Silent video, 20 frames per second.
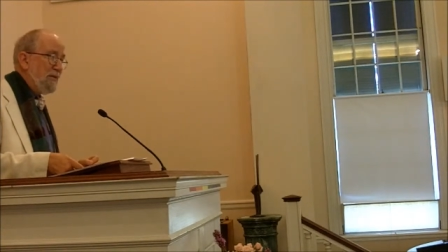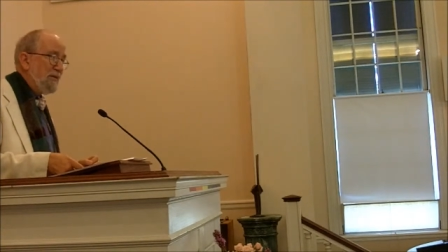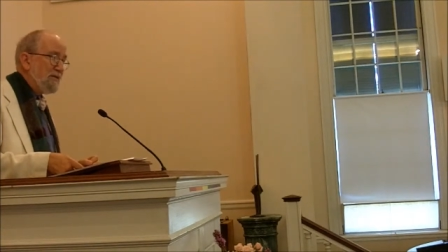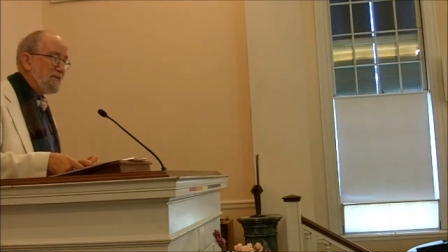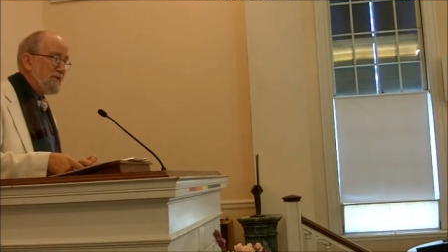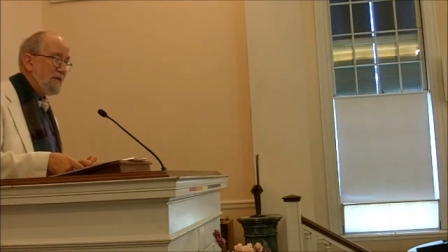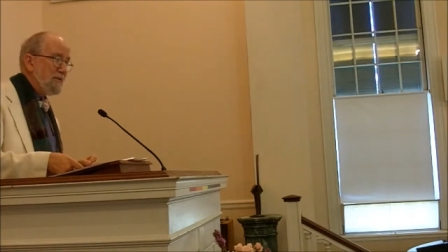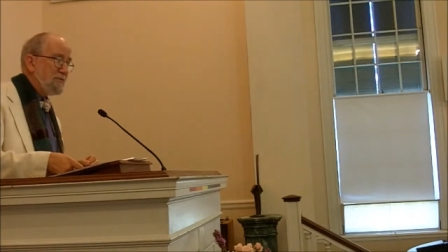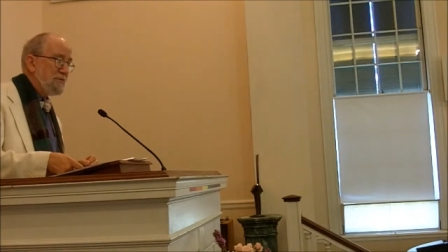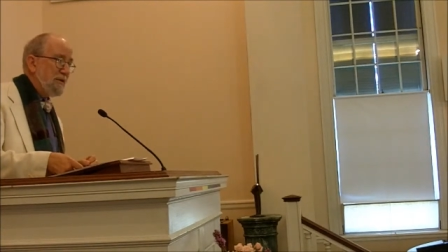in the
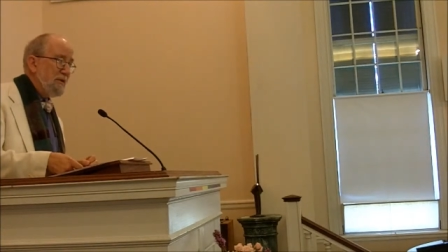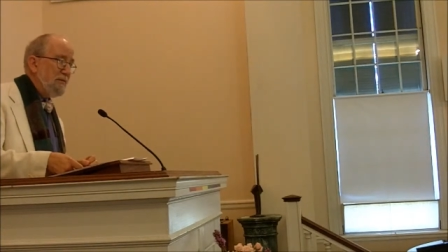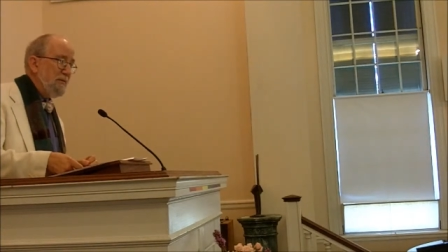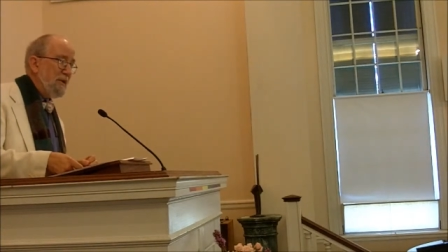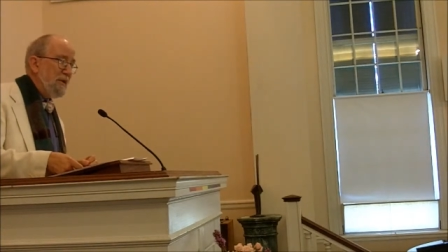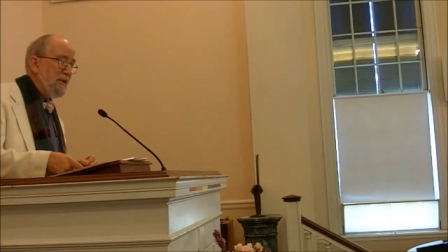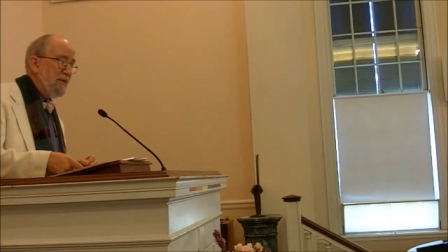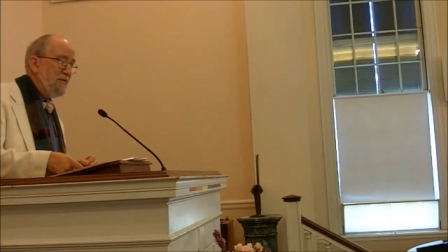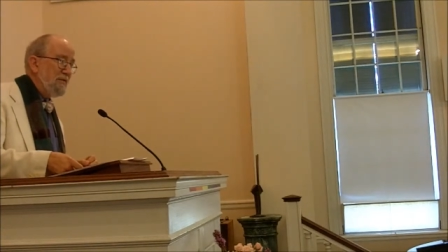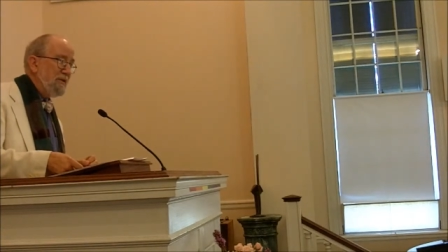century,
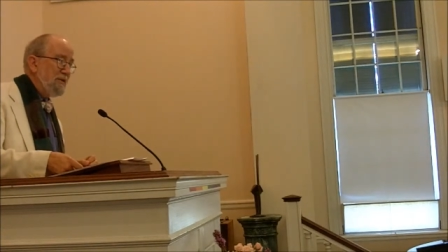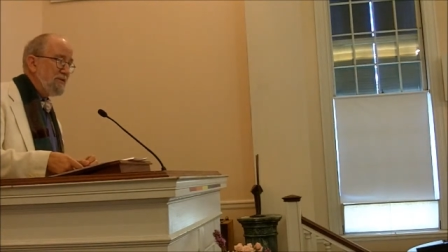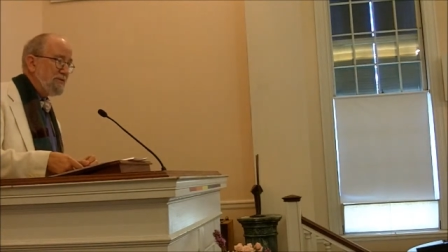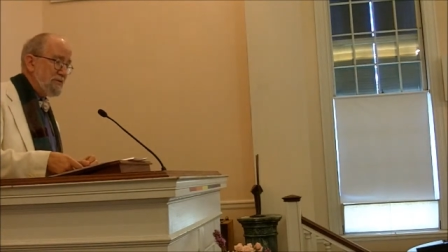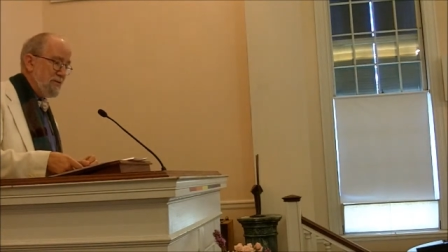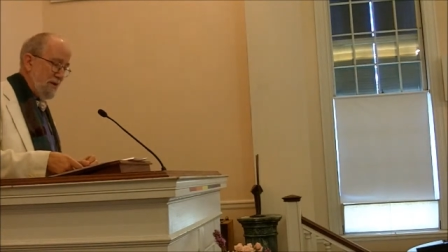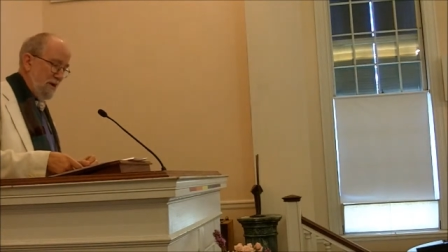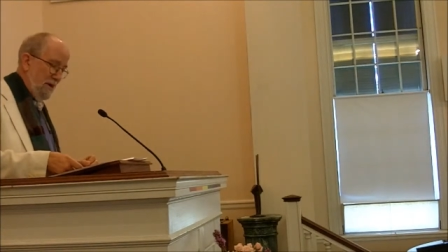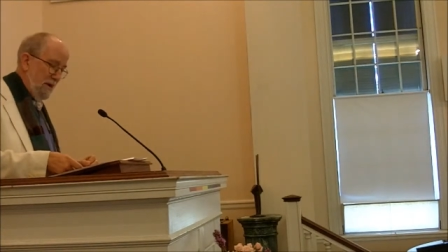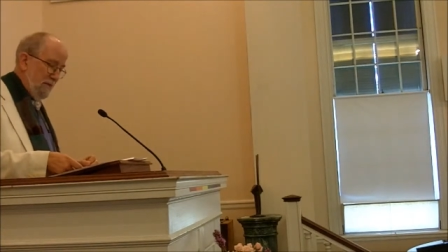many of these
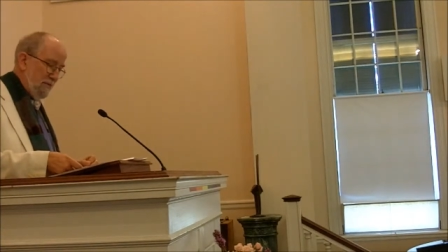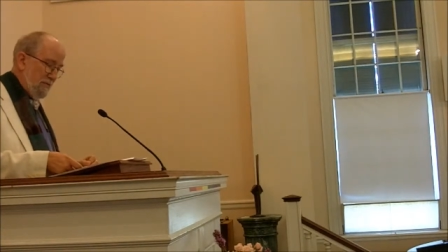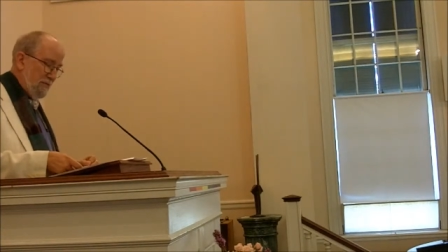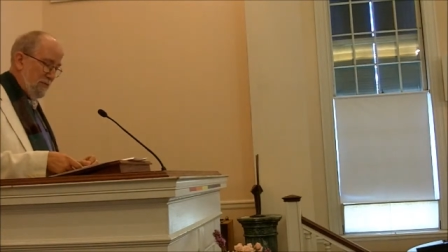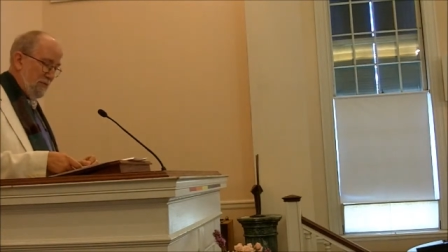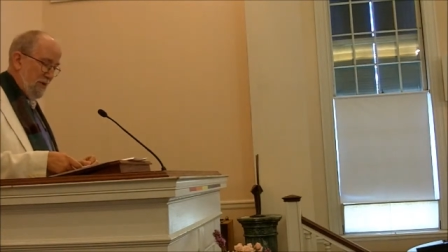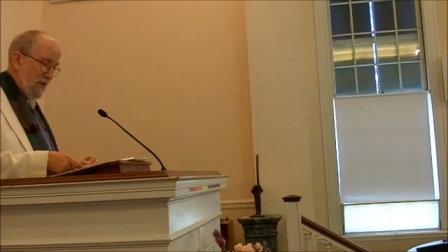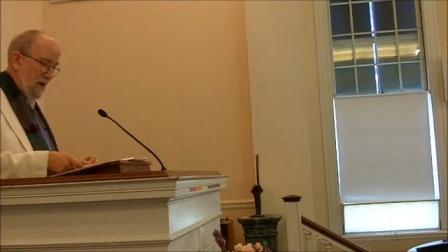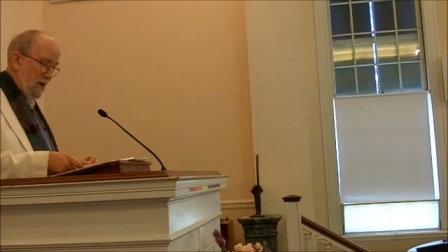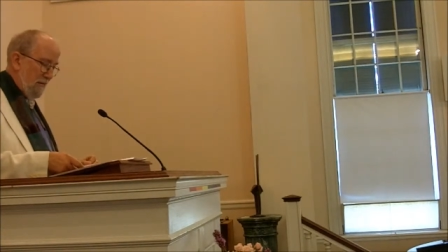tribes
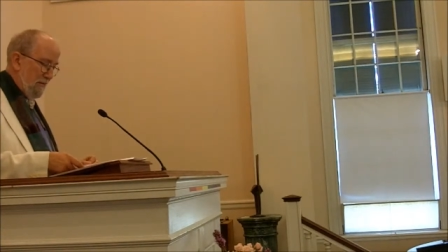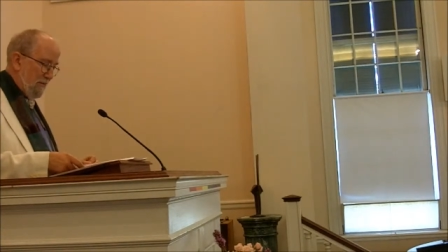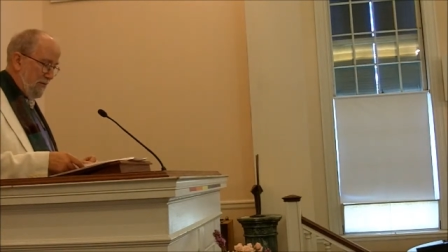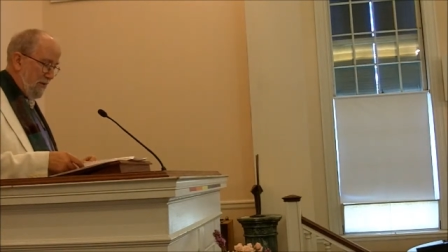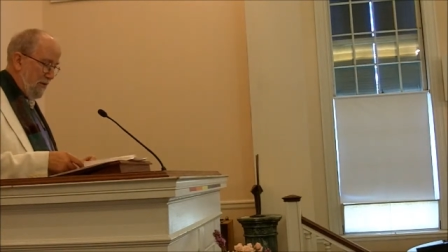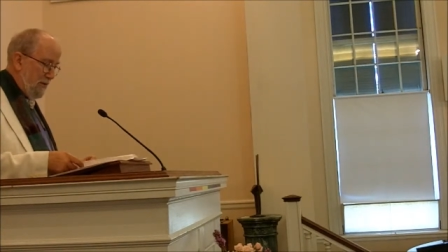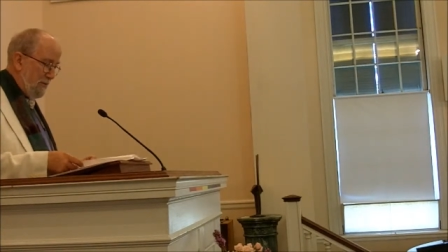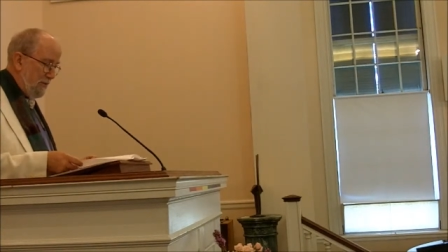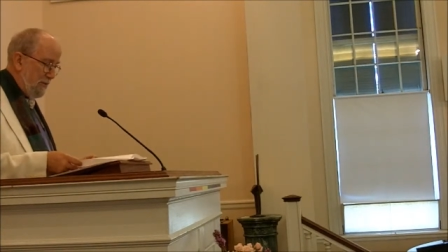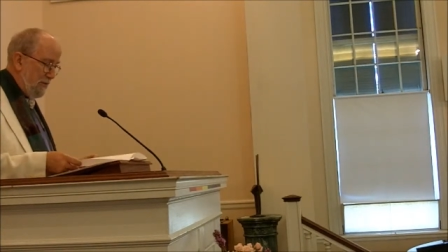would opt
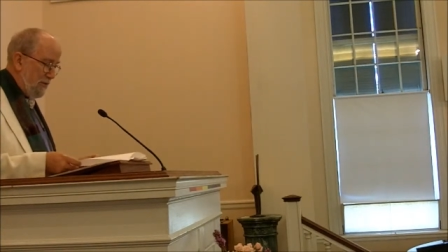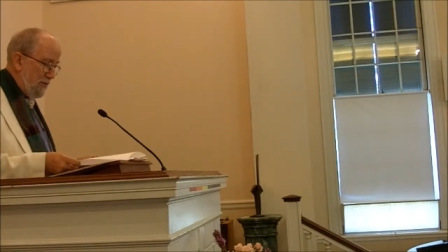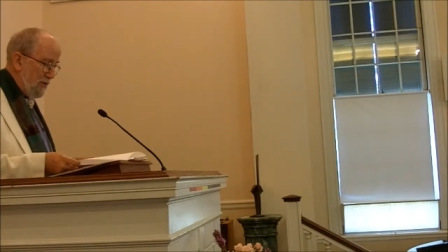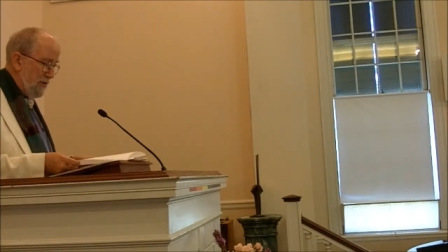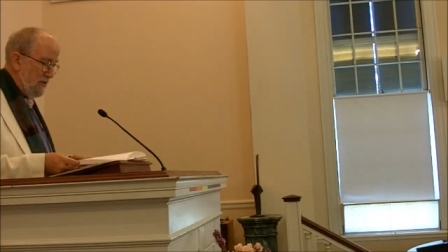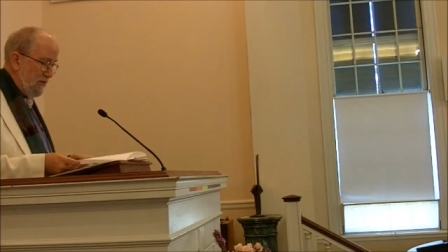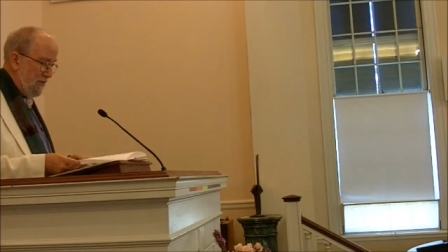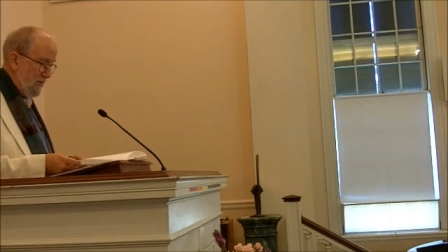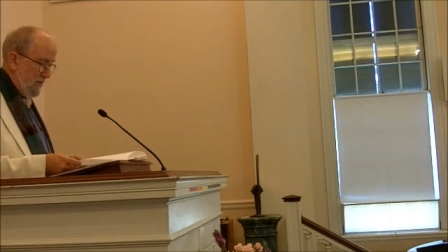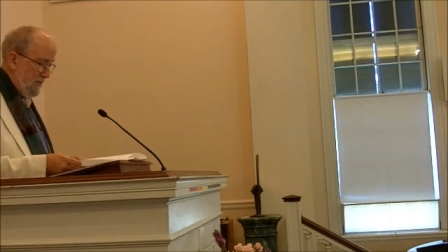for open
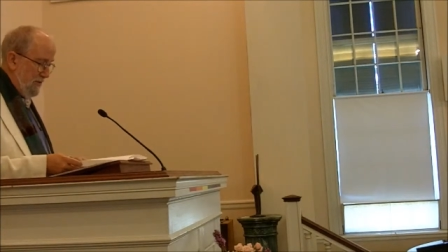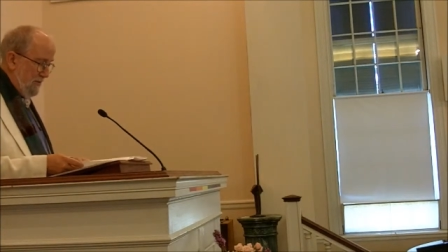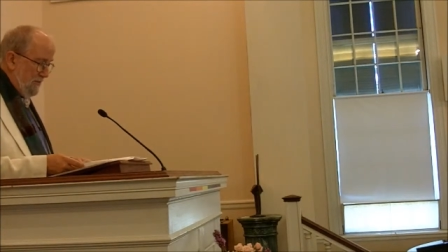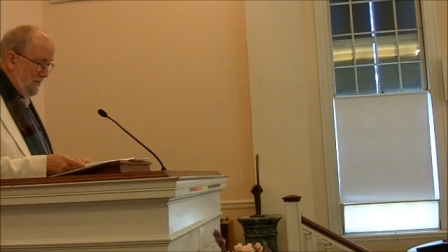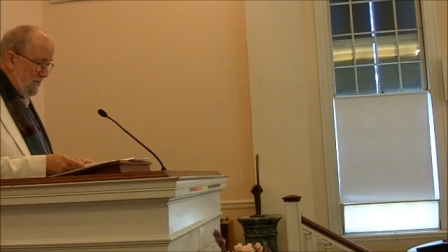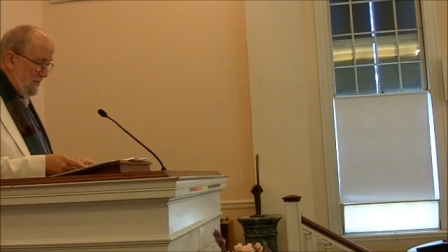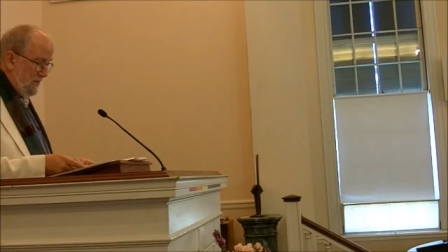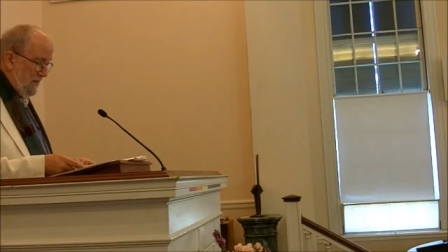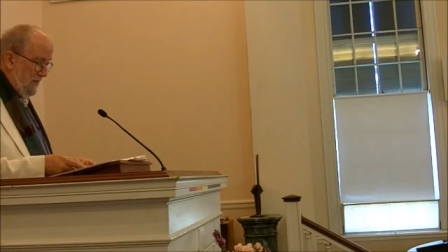warfare